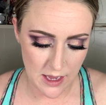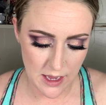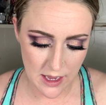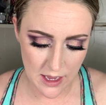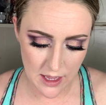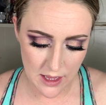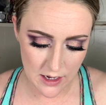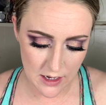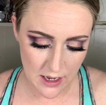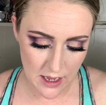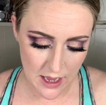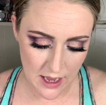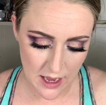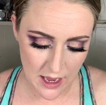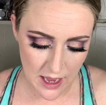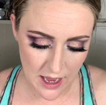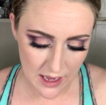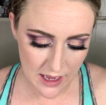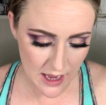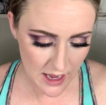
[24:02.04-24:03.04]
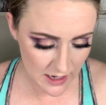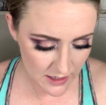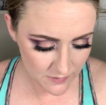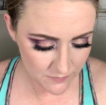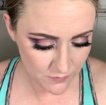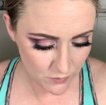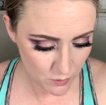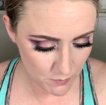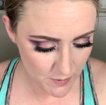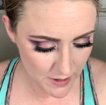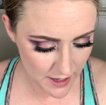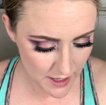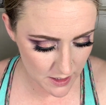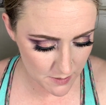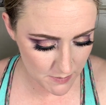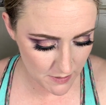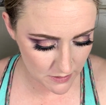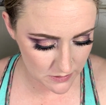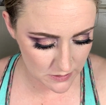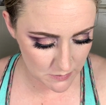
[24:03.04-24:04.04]
And I kind of feel bad
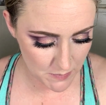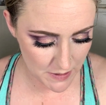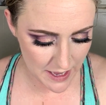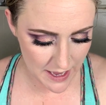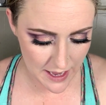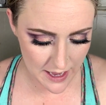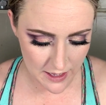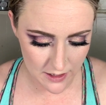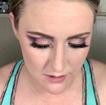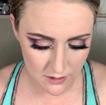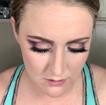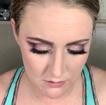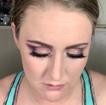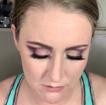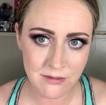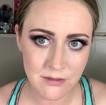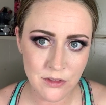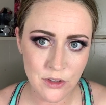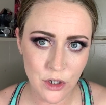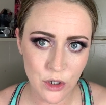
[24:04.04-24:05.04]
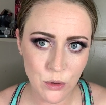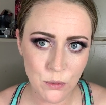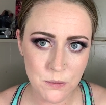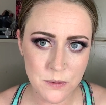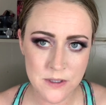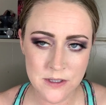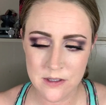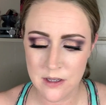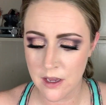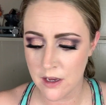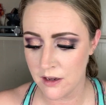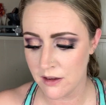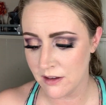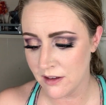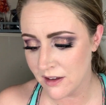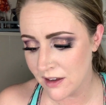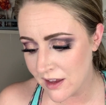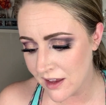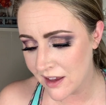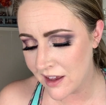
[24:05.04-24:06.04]
about the Pat dupes. Like
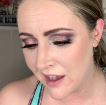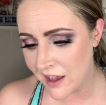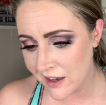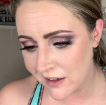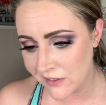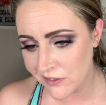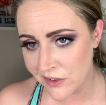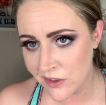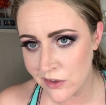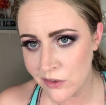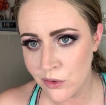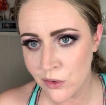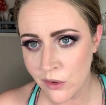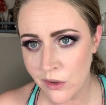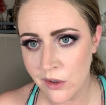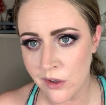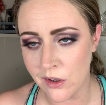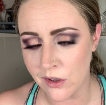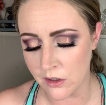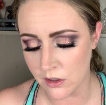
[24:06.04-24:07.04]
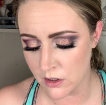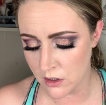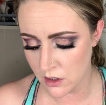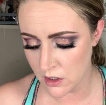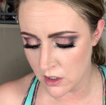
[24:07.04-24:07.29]
it kind of feels wrong.